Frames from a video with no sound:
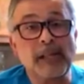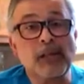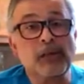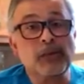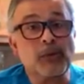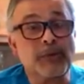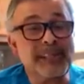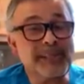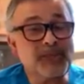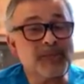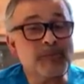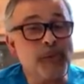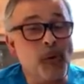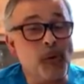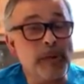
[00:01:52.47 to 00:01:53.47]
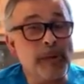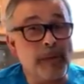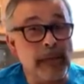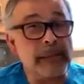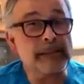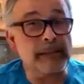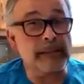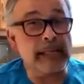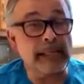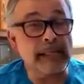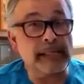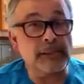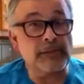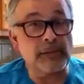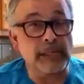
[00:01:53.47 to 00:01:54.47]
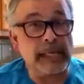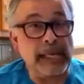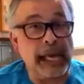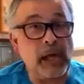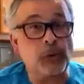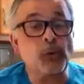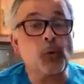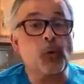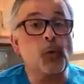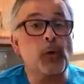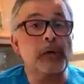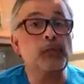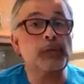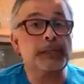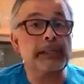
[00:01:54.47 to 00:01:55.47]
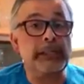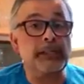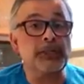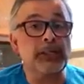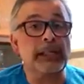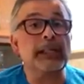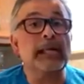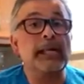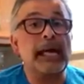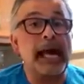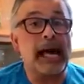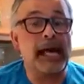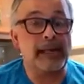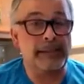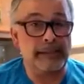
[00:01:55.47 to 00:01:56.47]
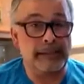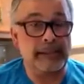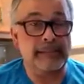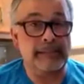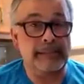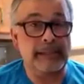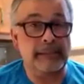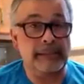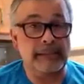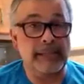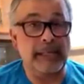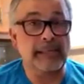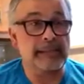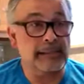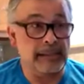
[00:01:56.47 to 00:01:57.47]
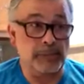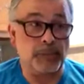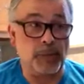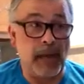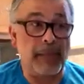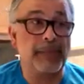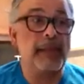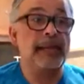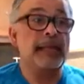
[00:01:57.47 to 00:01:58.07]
So these are important things to take into account when we're teaching how to take a deep breath